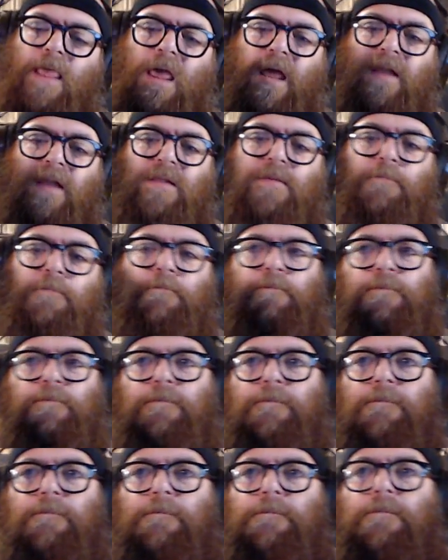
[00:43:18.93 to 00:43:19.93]
and
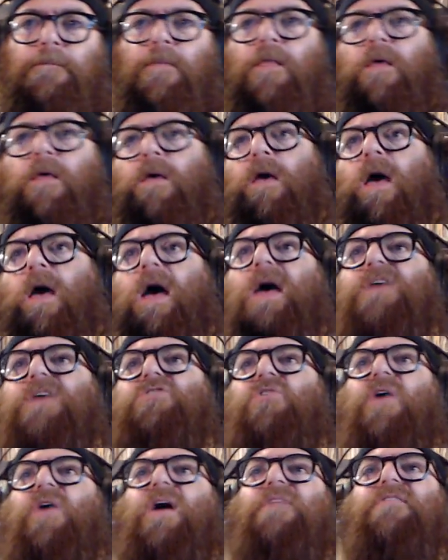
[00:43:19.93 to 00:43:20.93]

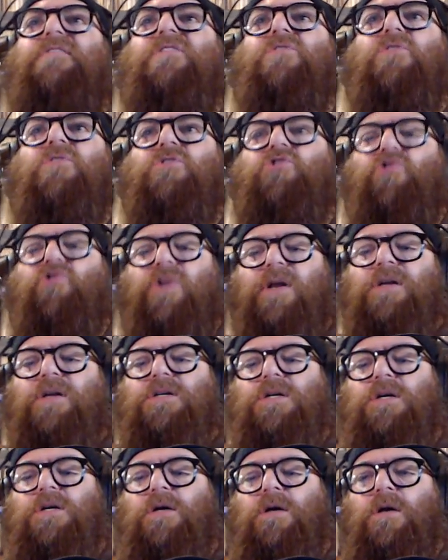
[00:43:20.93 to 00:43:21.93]
as they're having their
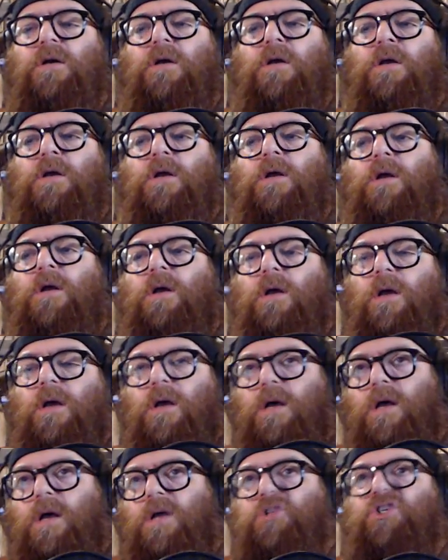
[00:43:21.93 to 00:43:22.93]
drink,
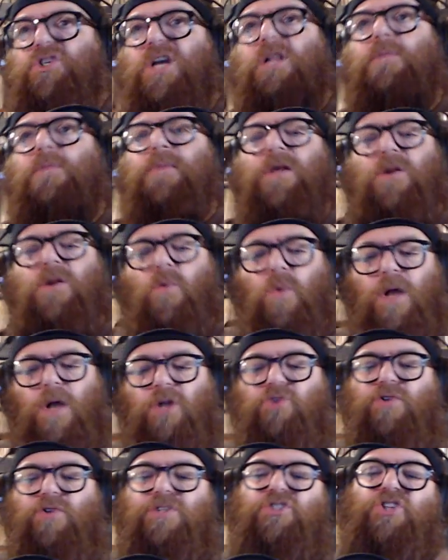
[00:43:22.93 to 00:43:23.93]
a
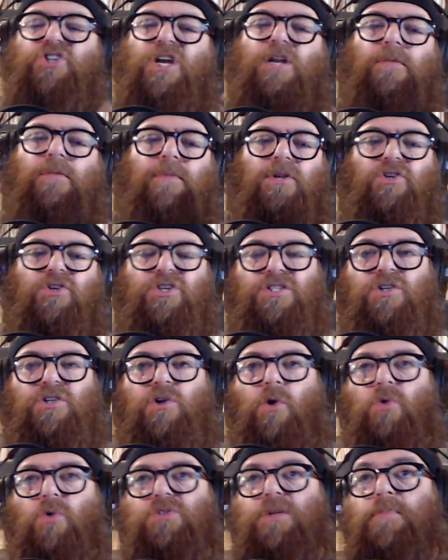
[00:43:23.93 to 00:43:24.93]
well-dressed gentleman, just
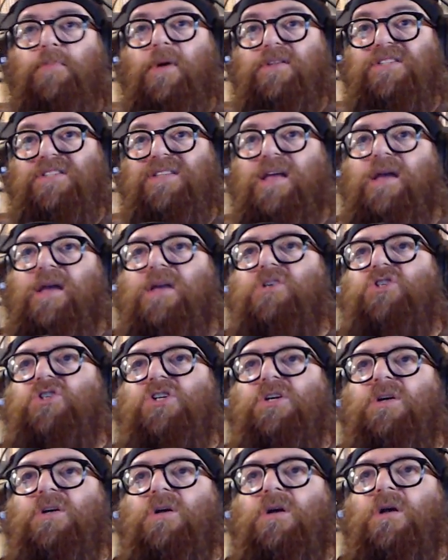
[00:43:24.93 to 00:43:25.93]
goes up on
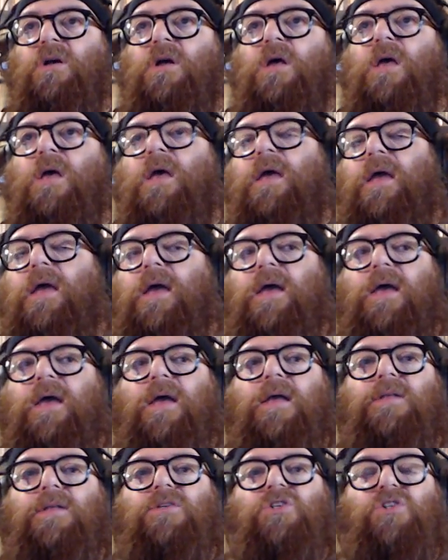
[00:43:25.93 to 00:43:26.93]
stage
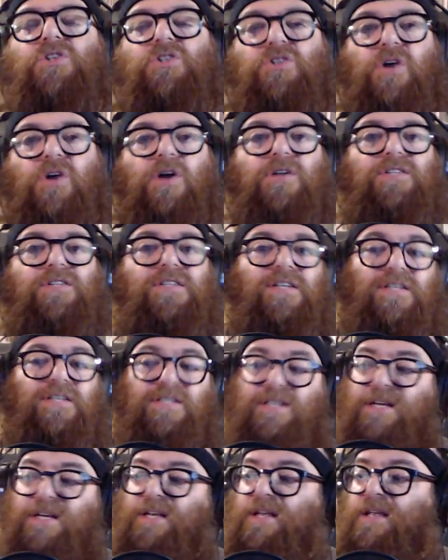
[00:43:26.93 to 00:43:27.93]
and starts
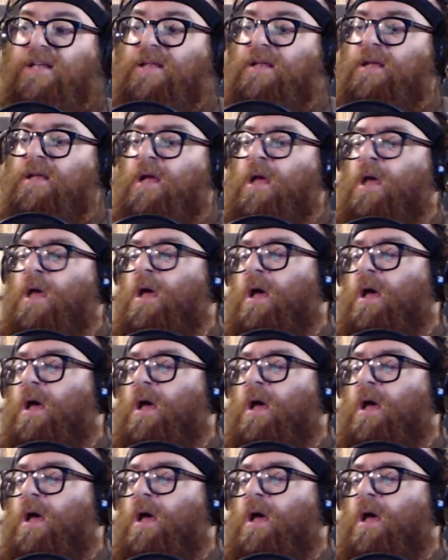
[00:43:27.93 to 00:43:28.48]
singing